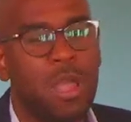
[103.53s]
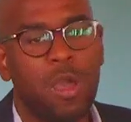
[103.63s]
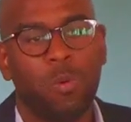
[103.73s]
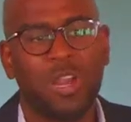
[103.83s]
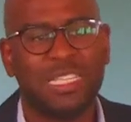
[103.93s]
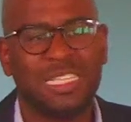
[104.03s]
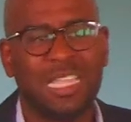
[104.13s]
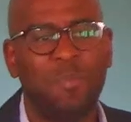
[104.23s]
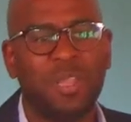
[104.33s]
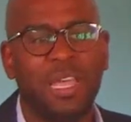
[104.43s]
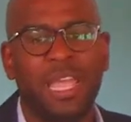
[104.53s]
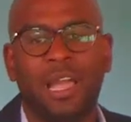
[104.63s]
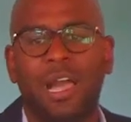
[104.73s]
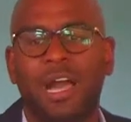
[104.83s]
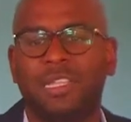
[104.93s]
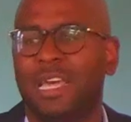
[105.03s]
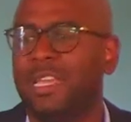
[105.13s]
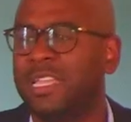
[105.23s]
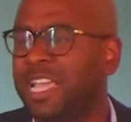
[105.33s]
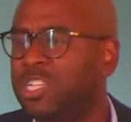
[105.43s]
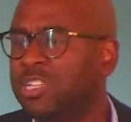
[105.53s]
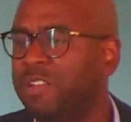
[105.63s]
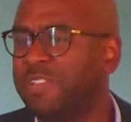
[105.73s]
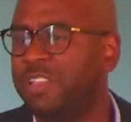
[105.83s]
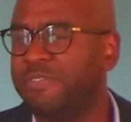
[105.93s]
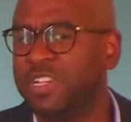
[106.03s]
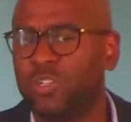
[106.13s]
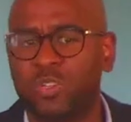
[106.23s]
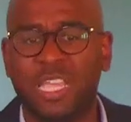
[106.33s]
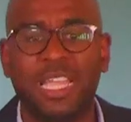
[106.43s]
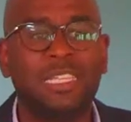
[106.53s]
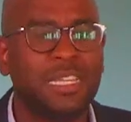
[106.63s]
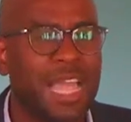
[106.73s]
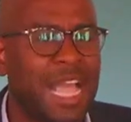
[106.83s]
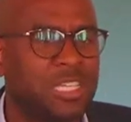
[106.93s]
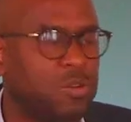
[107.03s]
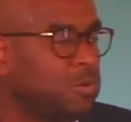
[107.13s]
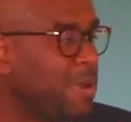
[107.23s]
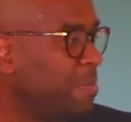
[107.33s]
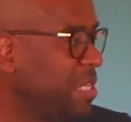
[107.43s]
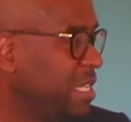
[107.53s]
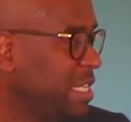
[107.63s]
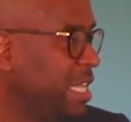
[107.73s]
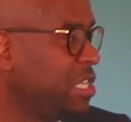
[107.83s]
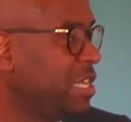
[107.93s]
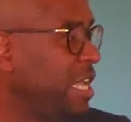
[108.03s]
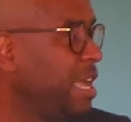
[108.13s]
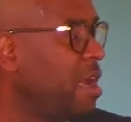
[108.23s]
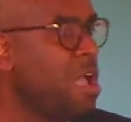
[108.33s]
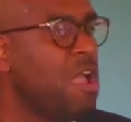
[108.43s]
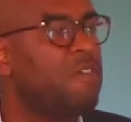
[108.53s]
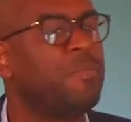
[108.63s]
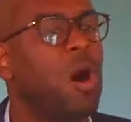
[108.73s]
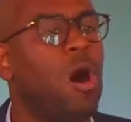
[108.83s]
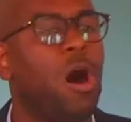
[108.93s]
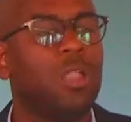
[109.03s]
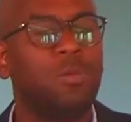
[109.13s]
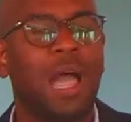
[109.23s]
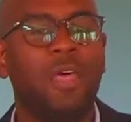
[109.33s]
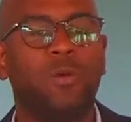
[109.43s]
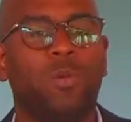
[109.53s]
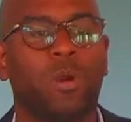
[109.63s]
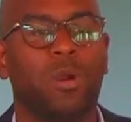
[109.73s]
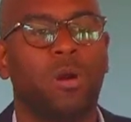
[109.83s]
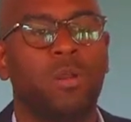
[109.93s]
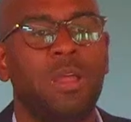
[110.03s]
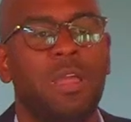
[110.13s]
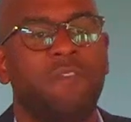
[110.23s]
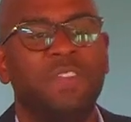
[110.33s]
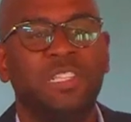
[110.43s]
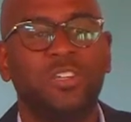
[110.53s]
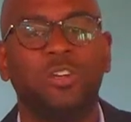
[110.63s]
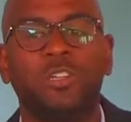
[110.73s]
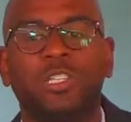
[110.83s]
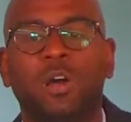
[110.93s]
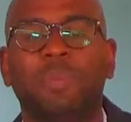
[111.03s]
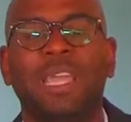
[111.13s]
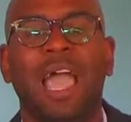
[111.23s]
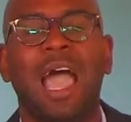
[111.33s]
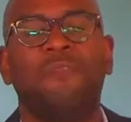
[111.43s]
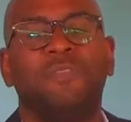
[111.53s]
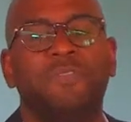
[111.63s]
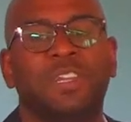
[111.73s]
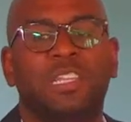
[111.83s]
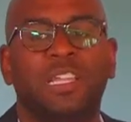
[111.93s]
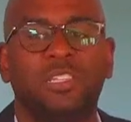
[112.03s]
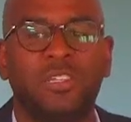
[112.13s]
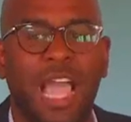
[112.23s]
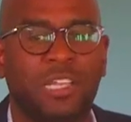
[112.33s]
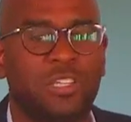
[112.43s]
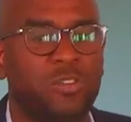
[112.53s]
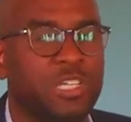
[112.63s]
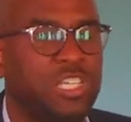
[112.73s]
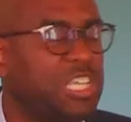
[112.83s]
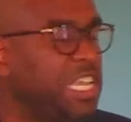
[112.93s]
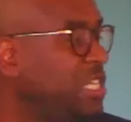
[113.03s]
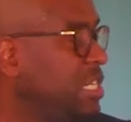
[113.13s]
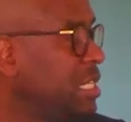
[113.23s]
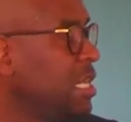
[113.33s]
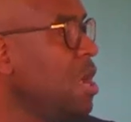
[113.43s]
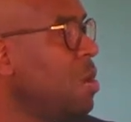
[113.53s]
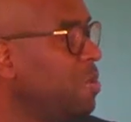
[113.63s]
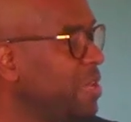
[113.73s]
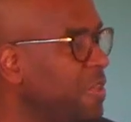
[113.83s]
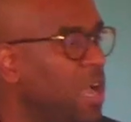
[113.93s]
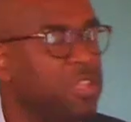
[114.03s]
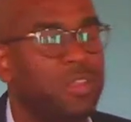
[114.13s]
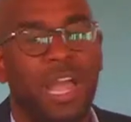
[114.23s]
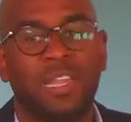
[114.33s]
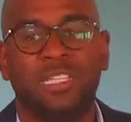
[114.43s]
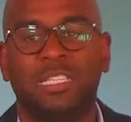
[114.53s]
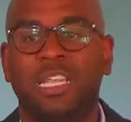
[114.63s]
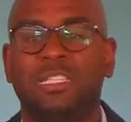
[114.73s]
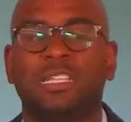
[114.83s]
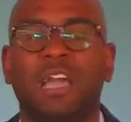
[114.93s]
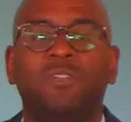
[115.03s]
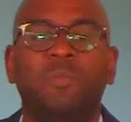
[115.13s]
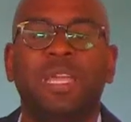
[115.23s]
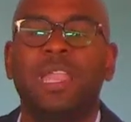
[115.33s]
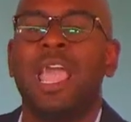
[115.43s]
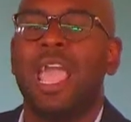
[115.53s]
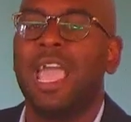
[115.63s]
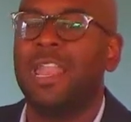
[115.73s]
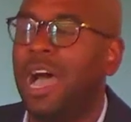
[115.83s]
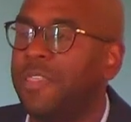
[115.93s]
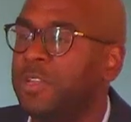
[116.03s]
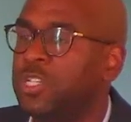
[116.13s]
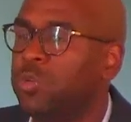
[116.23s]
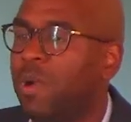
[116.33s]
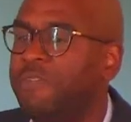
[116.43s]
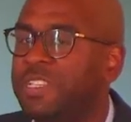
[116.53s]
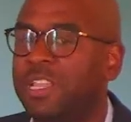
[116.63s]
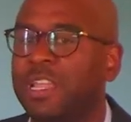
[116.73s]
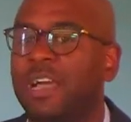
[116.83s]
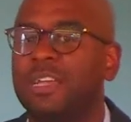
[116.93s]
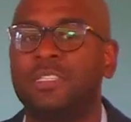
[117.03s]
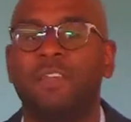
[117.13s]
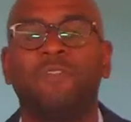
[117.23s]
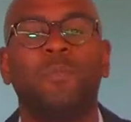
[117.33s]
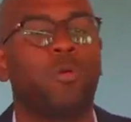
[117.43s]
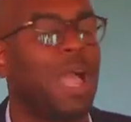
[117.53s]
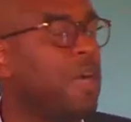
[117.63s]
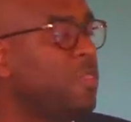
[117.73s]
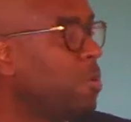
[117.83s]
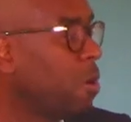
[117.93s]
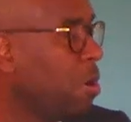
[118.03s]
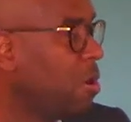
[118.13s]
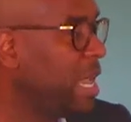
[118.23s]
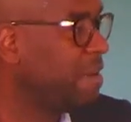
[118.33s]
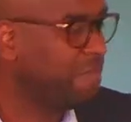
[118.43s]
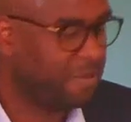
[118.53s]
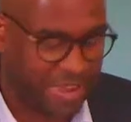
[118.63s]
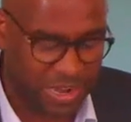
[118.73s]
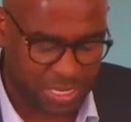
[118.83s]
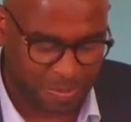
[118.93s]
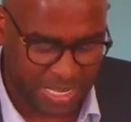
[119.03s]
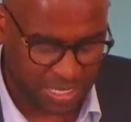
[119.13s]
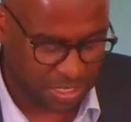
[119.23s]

we're assembling a delegation of individuals, international representation here, from all around the world, visitors on behalf of ex international exchanges with our United States government and others who are visiting us from around the world and from various places